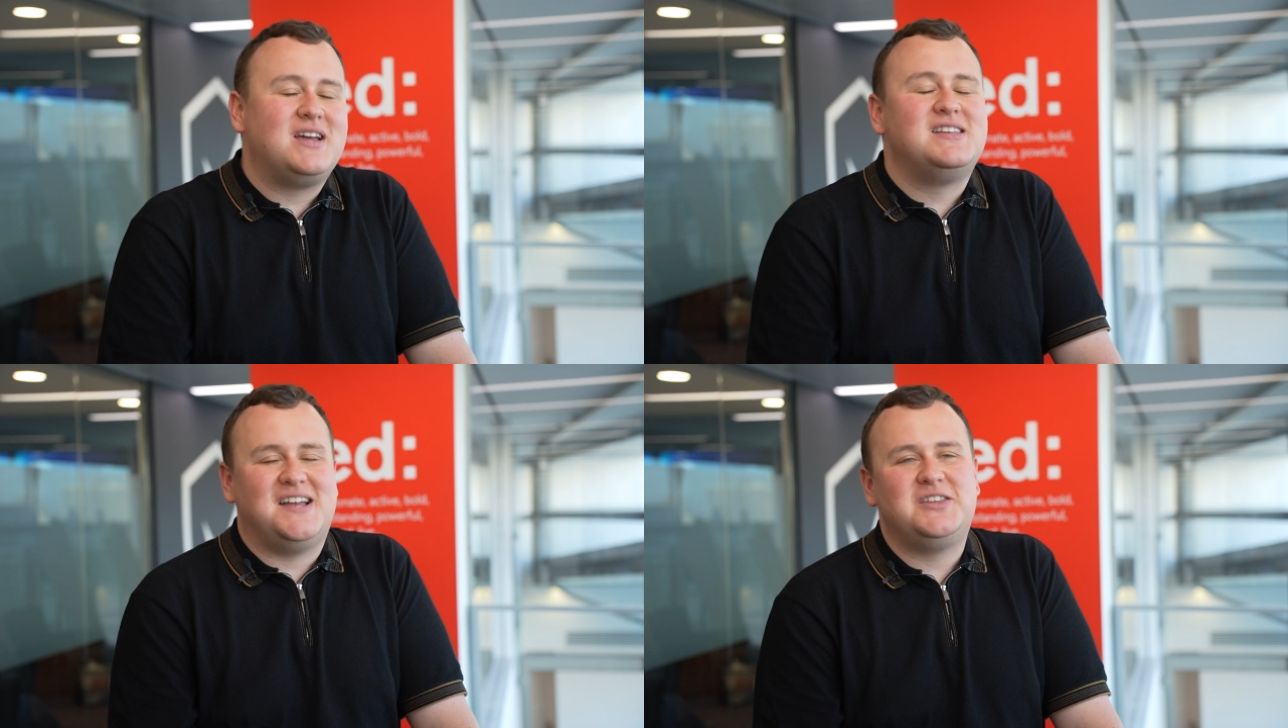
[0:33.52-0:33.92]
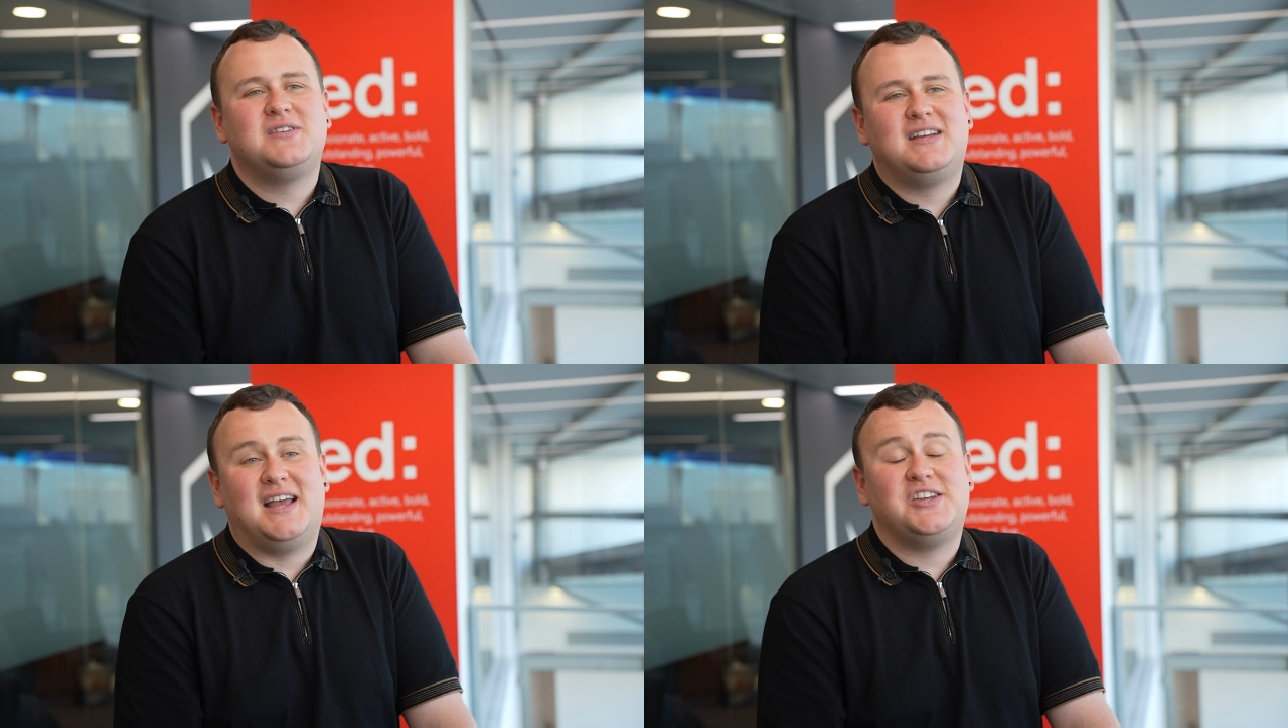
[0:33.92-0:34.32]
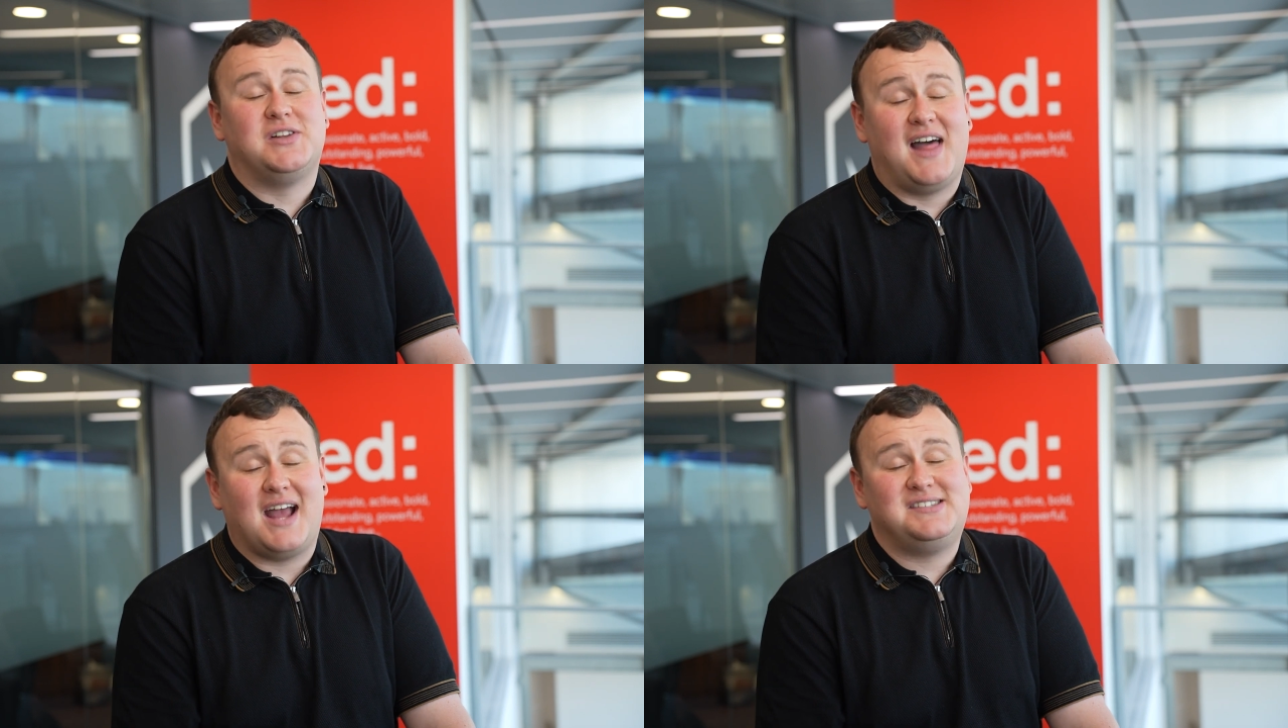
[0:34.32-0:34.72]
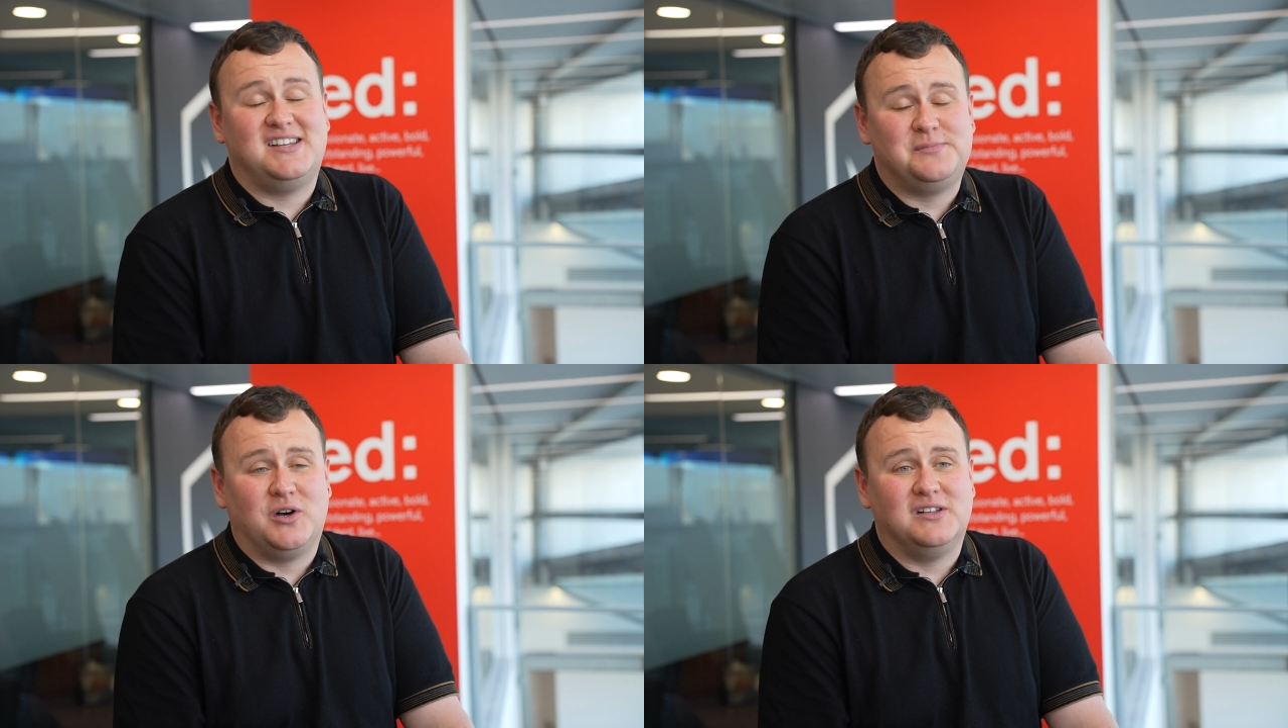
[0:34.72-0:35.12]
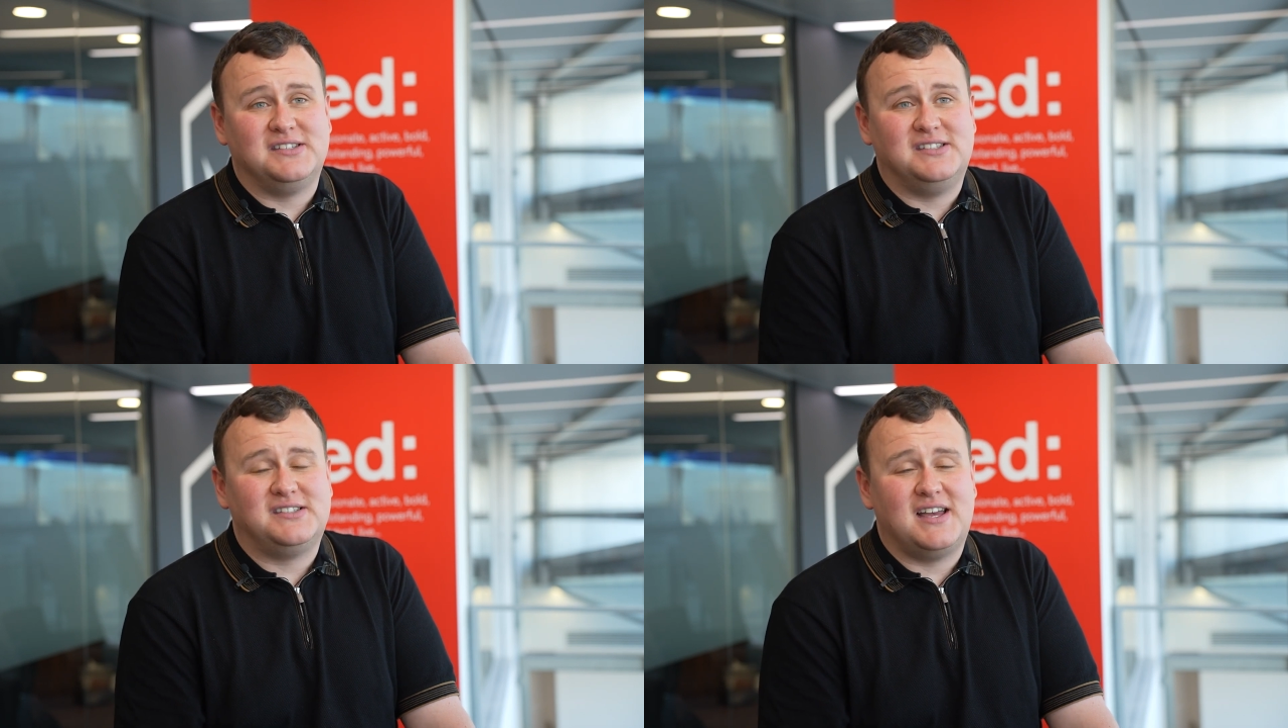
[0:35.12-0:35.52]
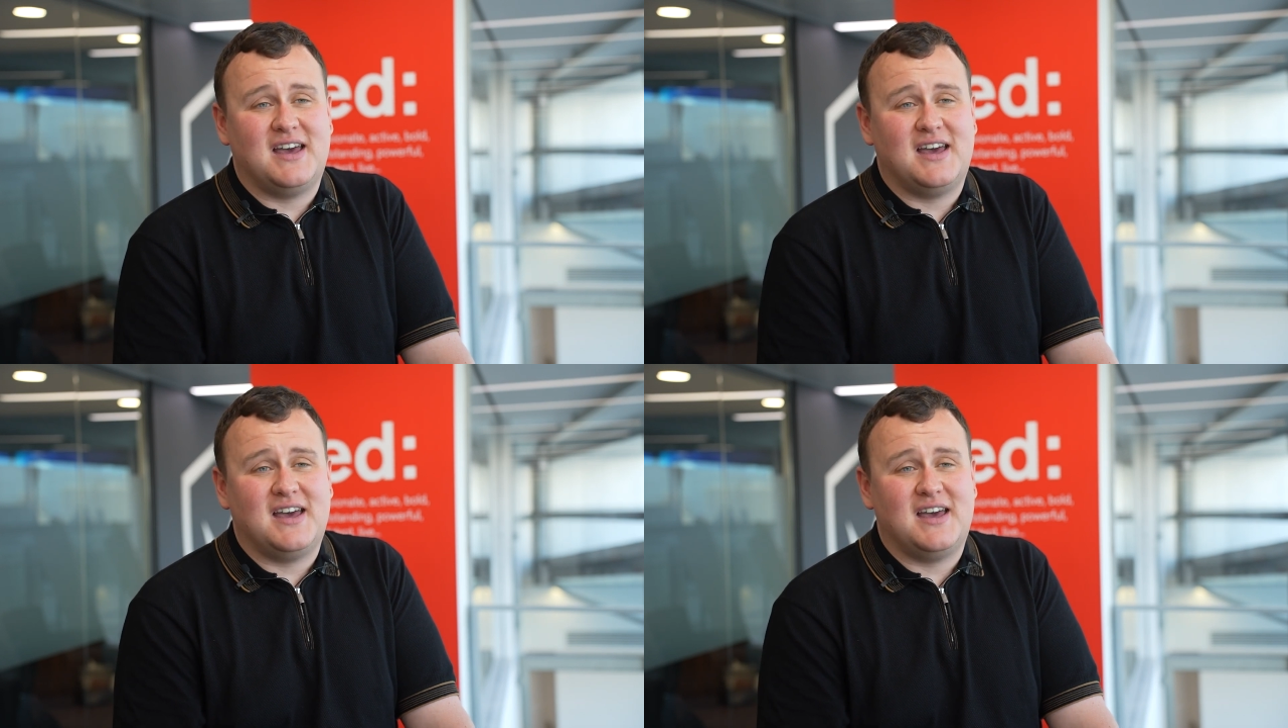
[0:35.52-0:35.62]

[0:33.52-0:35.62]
When considering conditional access policies,